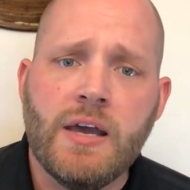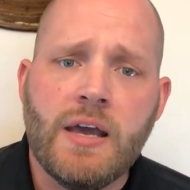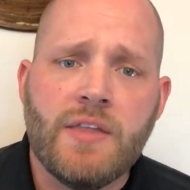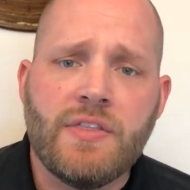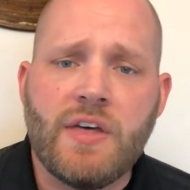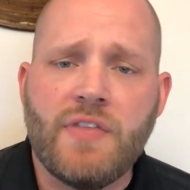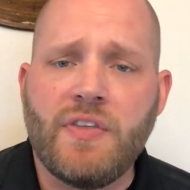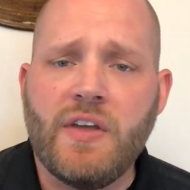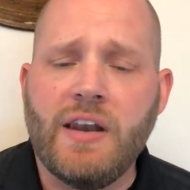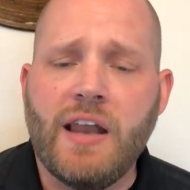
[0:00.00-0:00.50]

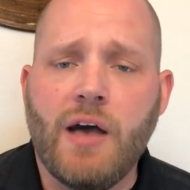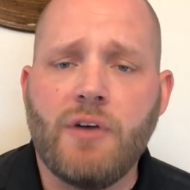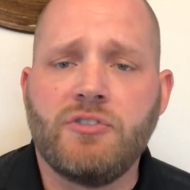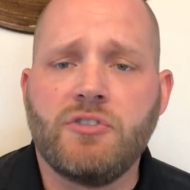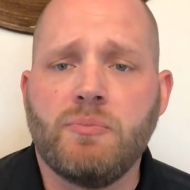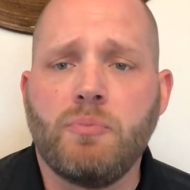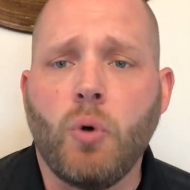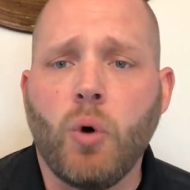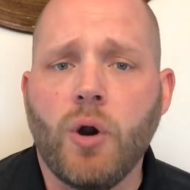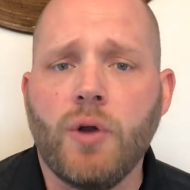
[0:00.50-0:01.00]
that they now
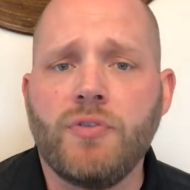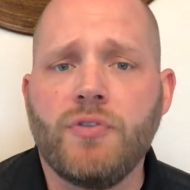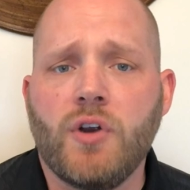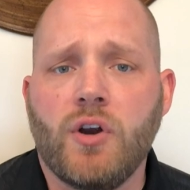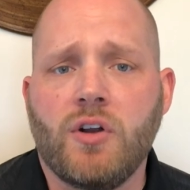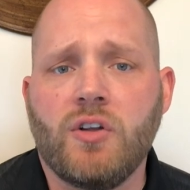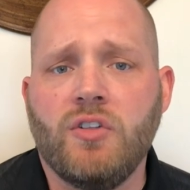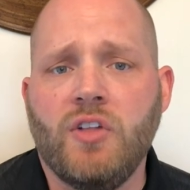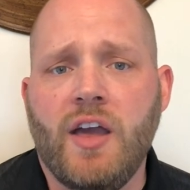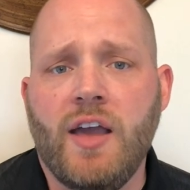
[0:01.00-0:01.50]
support their
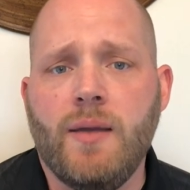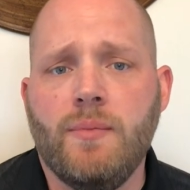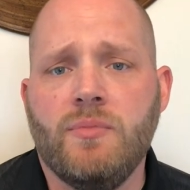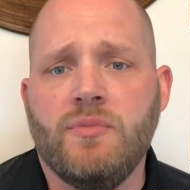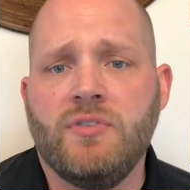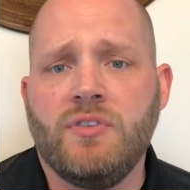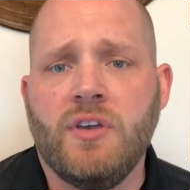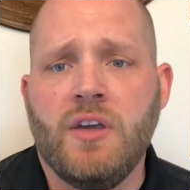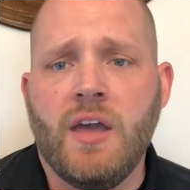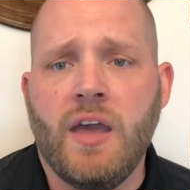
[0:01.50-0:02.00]

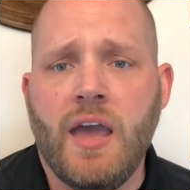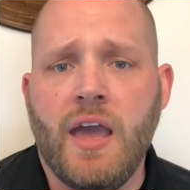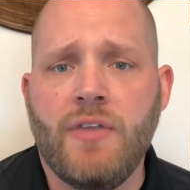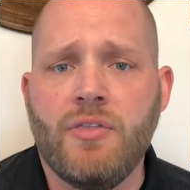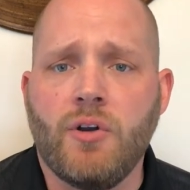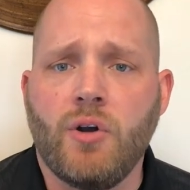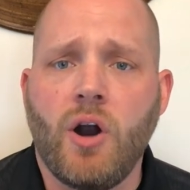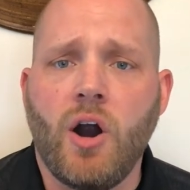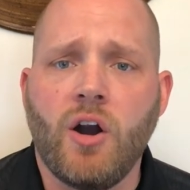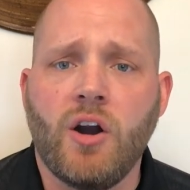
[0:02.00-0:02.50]
claims and
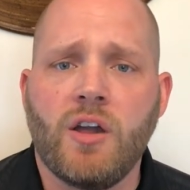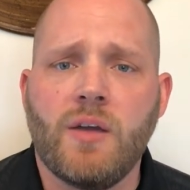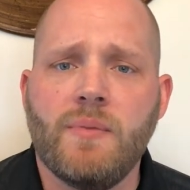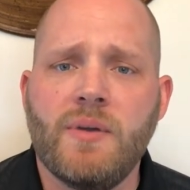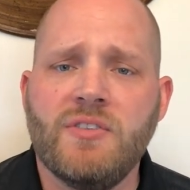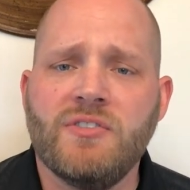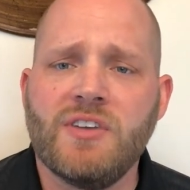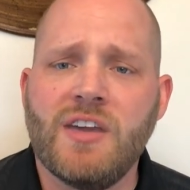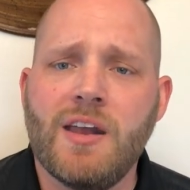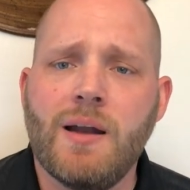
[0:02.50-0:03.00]
their
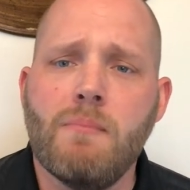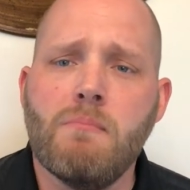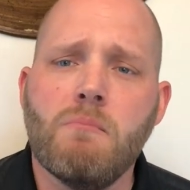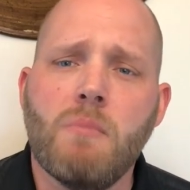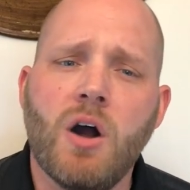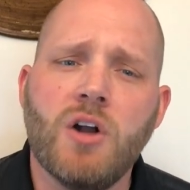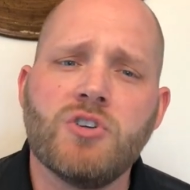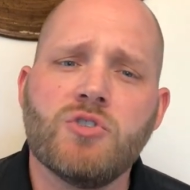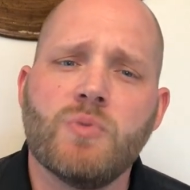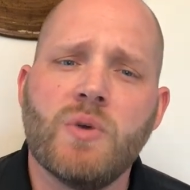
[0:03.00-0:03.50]
arguments in a
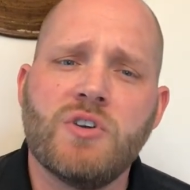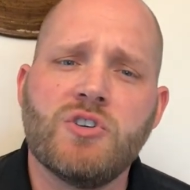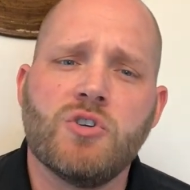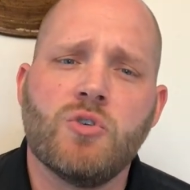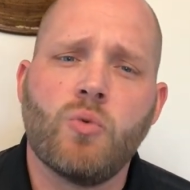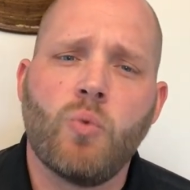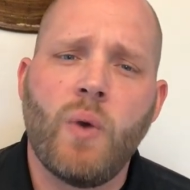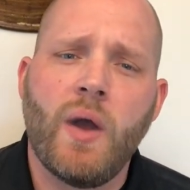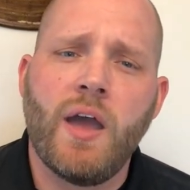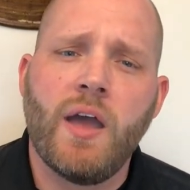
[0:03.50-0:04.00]
much richer
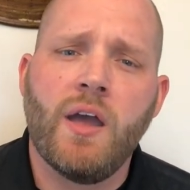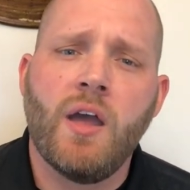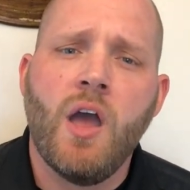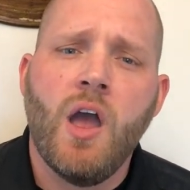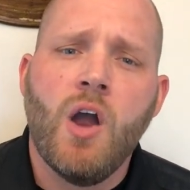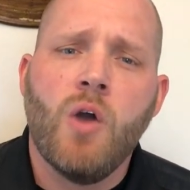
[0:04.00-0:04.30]
way,